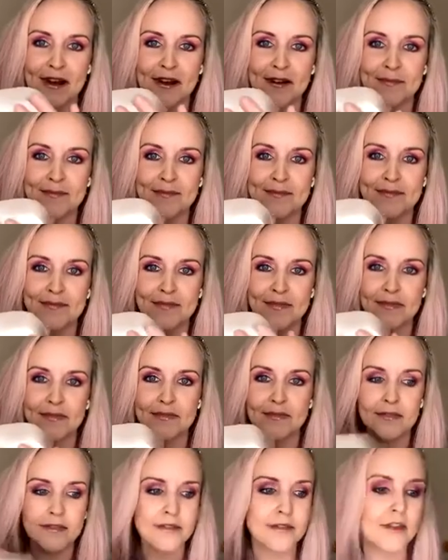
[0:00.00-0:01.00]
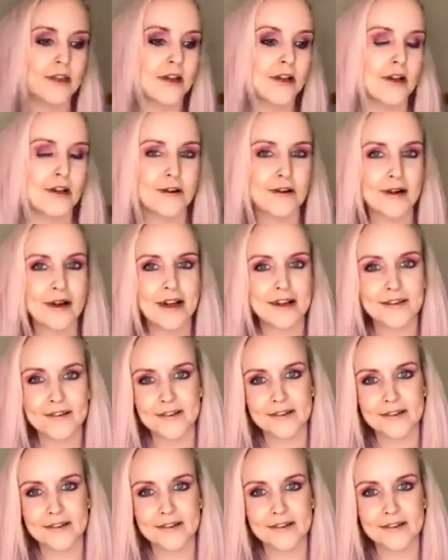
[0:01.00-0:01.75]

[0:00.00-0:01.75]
oh, hang on,